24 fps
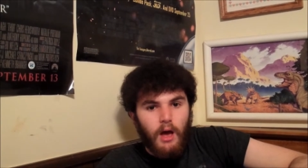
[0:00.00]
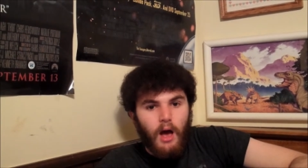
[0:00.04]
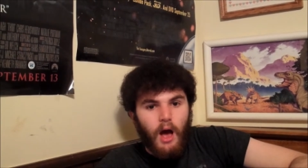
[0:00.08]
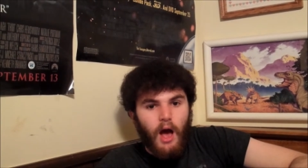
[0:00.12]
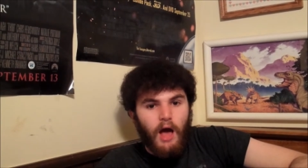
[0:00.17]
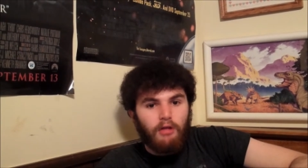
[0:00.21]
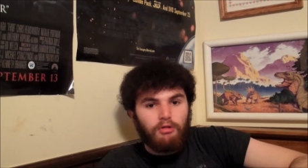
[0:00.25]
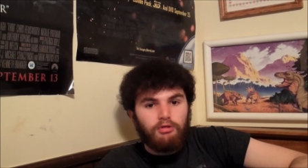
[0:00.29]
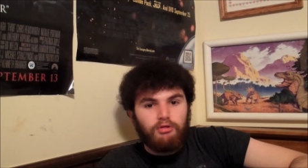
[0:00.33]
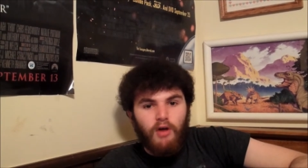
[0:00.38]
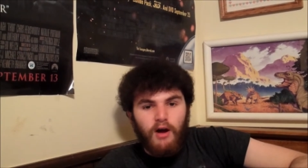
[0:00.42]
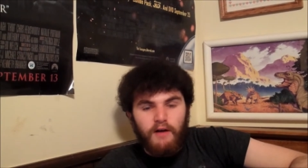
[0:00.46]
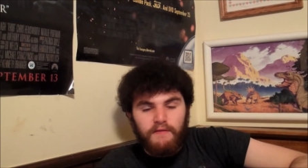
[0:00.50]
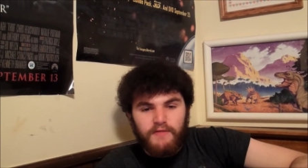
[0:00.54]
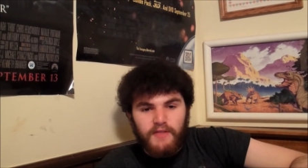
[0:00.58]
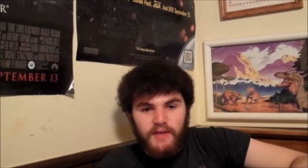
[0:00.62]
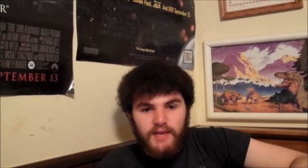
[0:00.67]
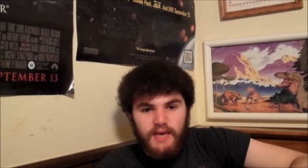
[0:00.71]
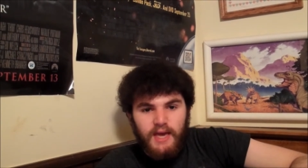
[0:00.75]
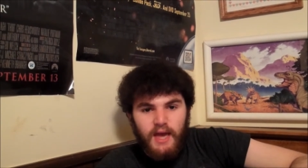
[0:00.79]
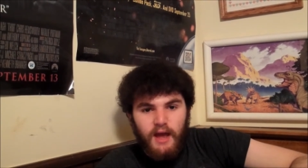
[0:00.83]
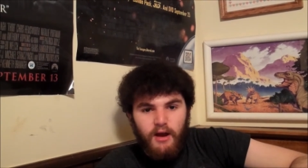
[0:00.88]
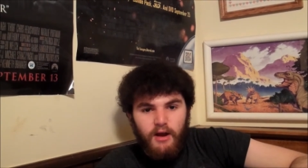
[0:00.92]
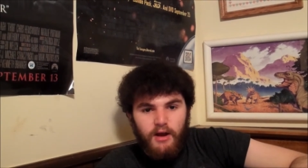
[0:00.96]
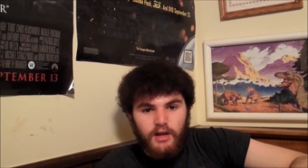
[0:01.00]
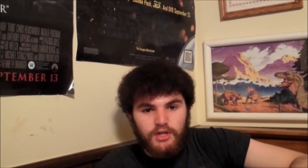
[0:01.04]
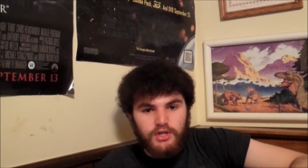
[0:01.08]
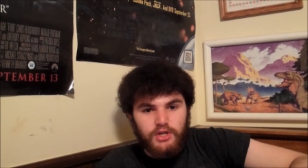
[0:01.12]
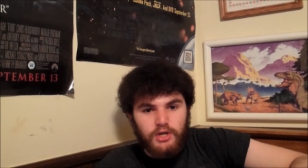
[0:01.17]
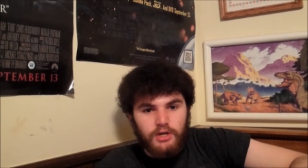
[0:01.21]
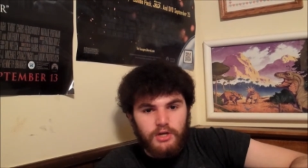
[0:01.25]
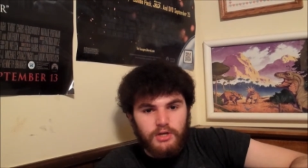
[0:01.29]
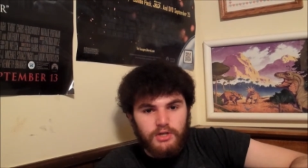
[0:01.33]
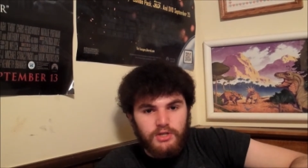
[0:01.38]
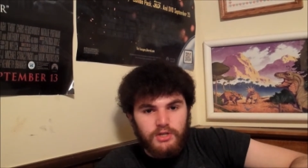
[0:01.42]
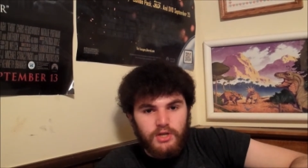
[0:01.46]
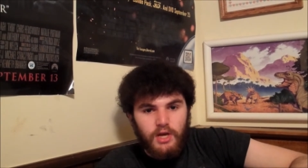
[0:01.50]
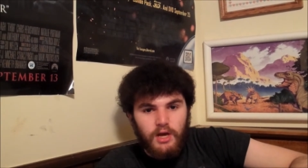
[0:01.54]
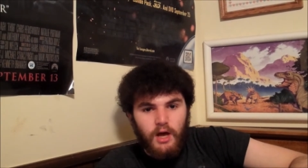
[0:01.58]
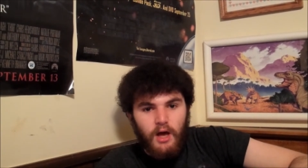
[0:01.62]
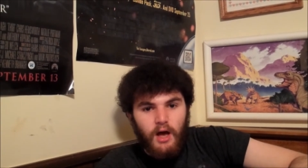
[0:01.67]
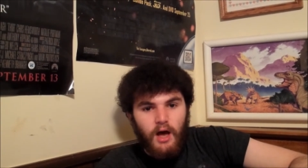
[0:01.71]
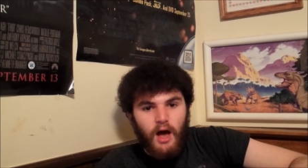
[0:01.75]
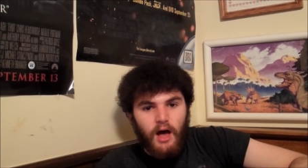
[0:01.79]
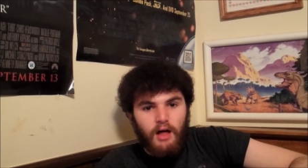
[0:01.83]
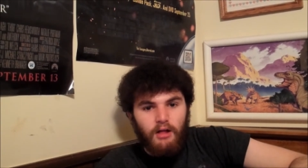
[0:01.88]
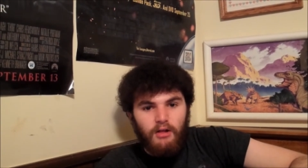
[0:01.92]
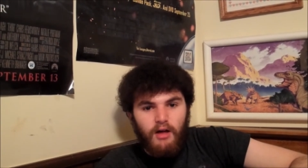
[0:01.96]
I love the characters.
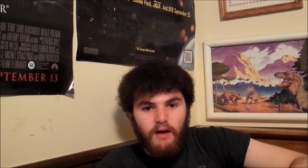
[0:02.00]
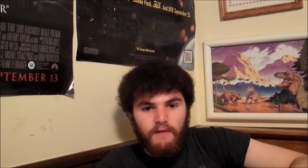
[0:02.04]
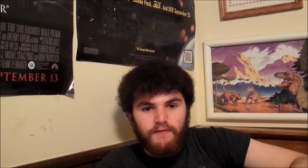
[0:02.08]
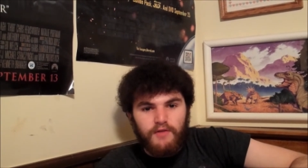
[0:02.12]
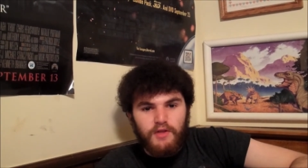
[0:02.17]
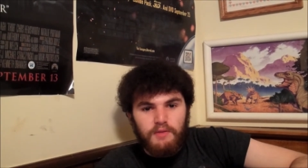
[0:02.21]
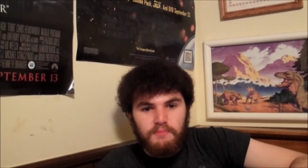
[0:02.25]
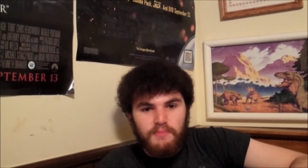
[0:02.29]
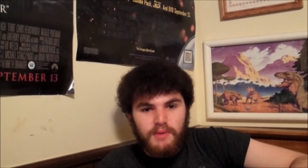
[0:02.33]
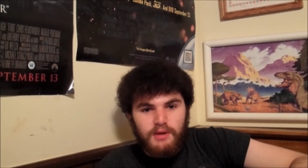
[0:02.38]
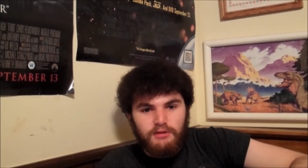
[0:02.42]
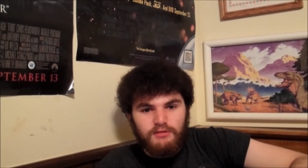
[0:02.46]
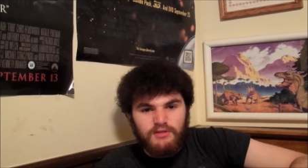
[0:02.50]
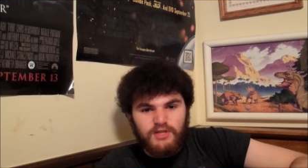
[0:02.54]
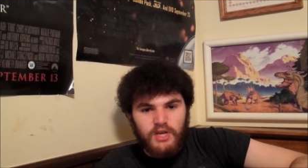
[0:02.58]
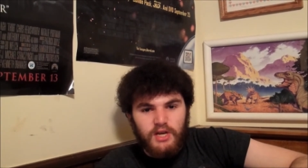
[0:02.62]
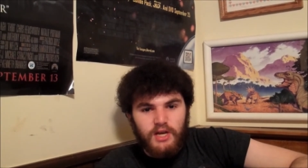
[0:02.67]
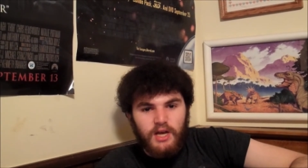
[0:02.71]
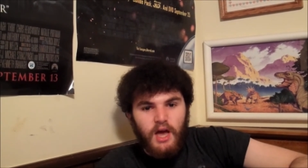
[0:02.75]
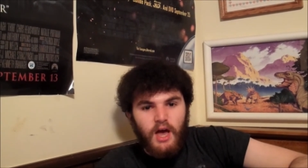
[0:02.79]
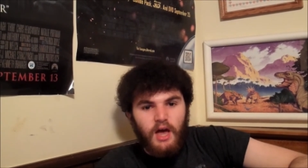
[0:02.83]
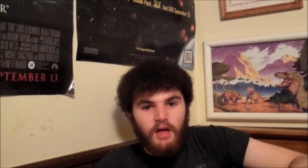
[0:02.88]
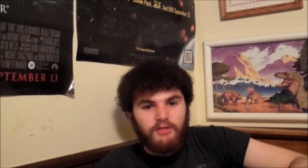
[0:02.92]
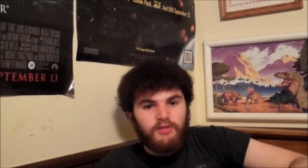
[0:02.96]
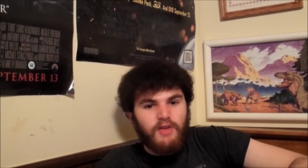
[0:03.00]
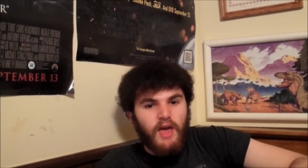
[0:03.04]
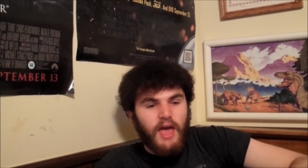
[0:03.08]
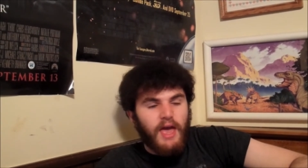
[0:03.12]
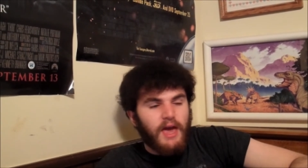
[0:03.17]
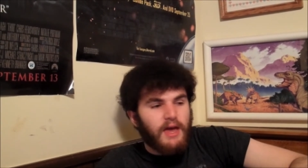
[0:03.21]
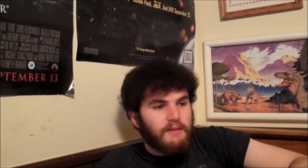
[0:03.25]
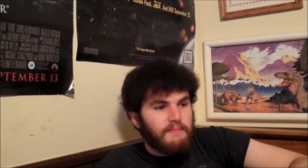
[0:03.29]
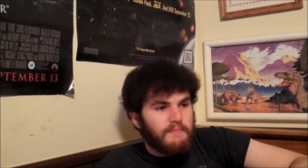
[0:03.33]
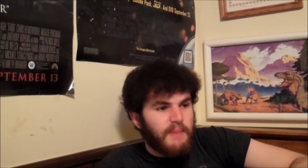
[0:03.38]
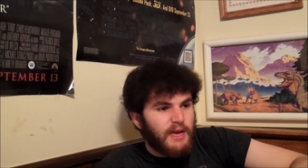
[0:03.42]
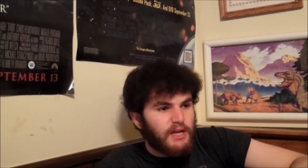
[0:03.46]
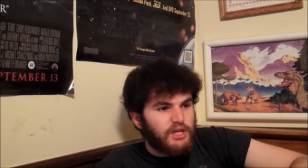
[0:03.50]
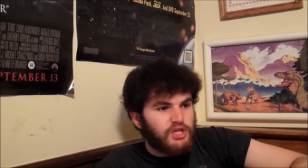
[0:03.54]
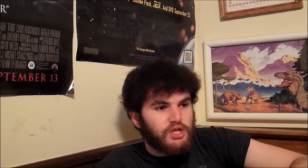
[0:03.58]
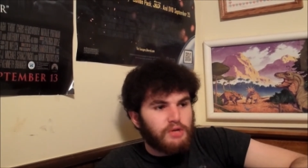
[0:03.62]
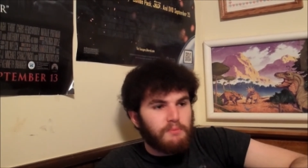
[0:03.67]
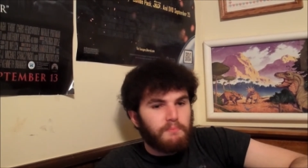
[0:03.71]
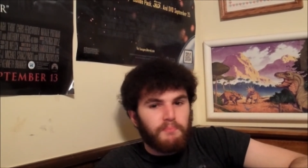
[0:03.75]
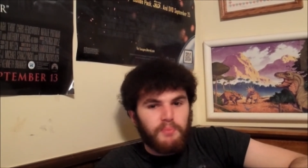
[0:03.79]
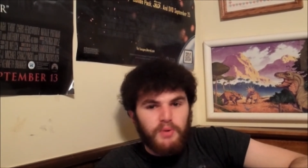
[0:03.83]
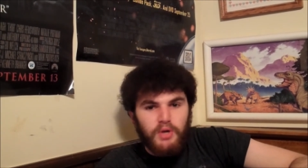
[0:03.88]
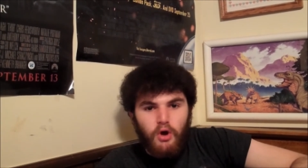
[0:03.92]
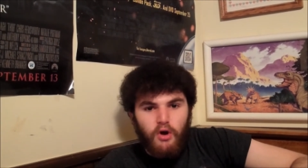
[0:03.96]
I love the music, the animation,
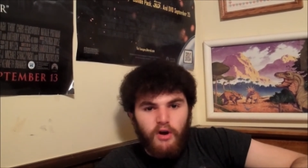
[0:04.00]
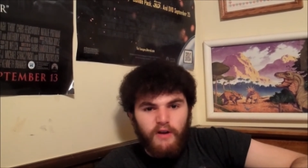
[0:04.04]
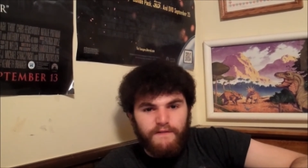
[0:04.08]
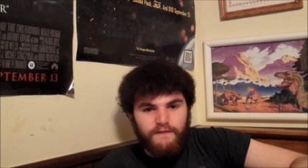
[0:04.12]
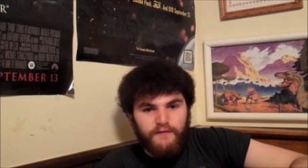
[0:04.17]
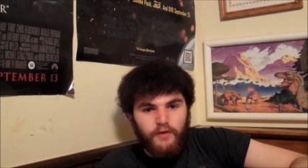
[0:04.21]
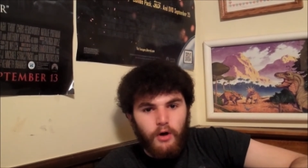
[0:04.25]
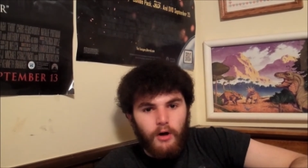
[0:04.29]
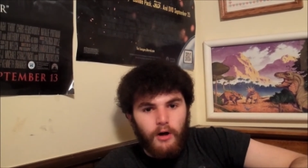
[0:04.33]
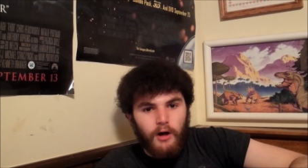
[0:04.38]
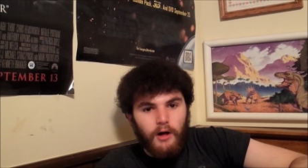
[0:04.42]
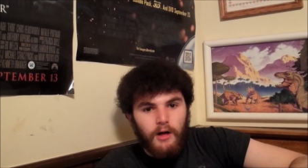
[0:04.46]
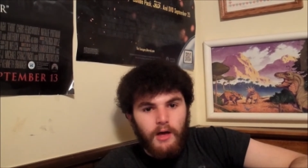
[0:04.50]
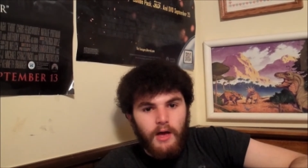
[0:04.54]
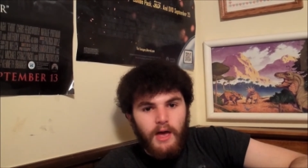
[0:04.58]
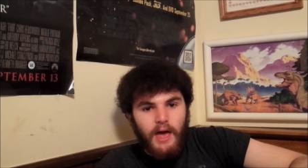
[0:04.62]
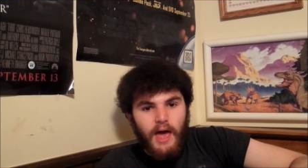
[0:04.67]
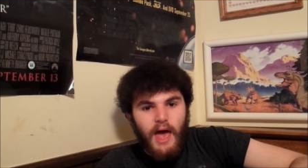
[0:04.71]
beautiful.